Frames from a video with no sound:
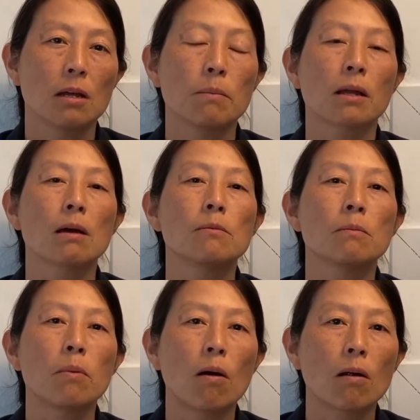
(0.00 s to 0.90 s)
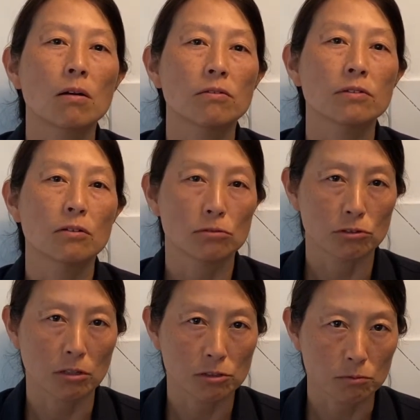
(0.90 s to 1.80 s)
become a part of the
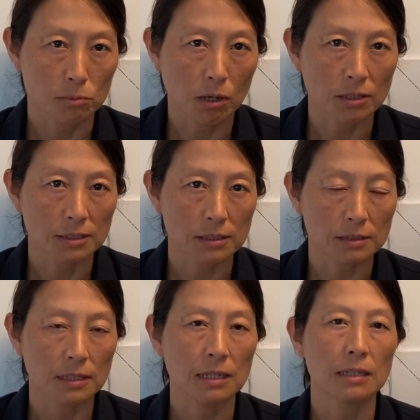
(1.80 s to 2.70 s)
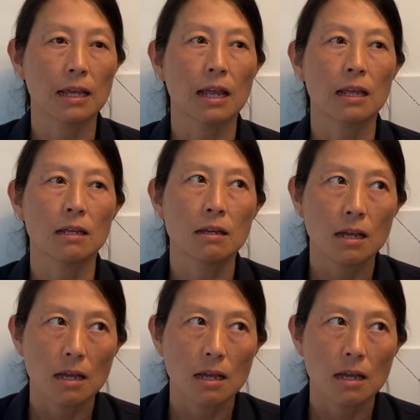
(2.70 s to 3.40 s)
construction process, and they